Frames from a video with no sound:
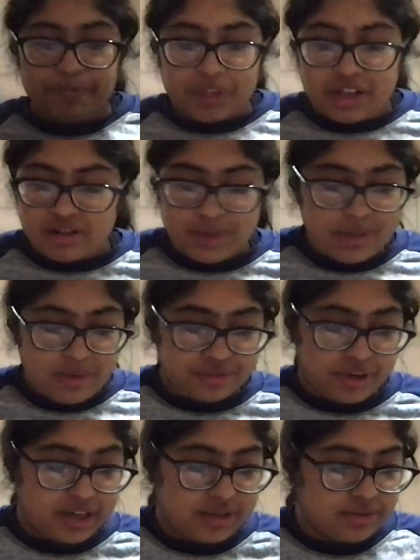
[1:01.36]
So me and my
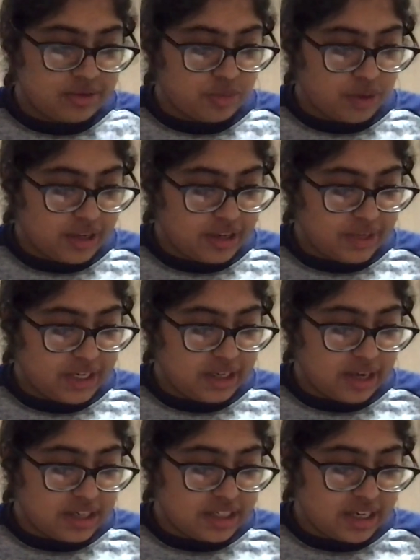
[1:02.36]
friend, we're like reading
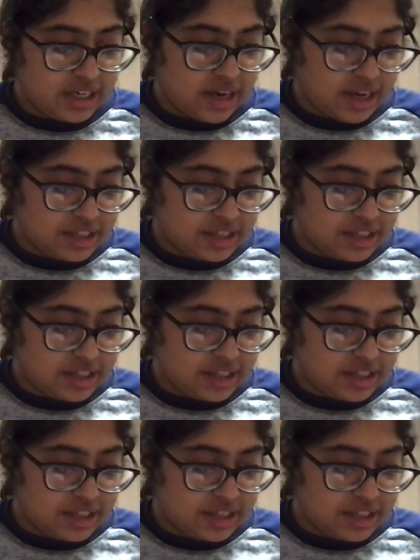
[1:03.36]
1989